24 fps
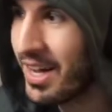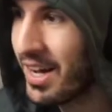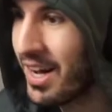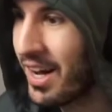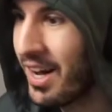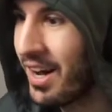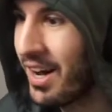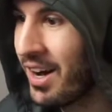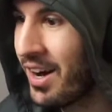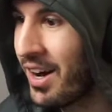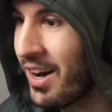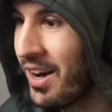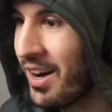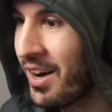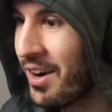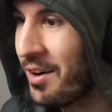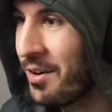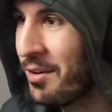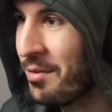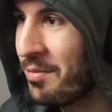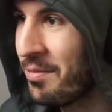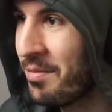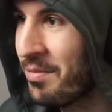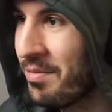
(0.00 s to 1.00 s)

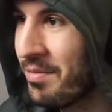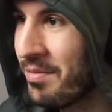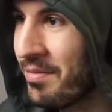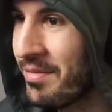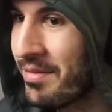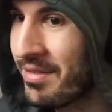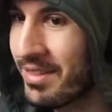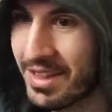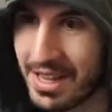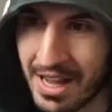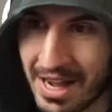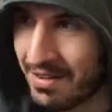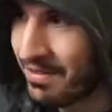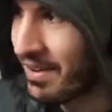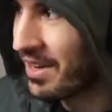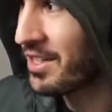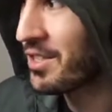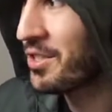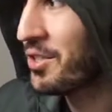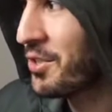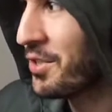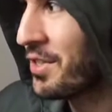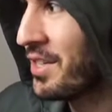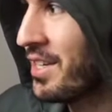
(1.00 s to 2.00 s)
Live on
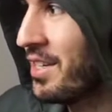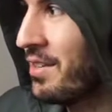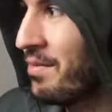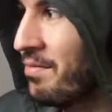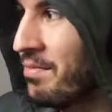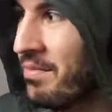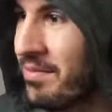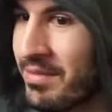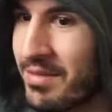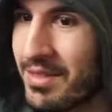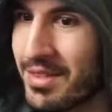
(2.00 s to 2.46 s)
stream.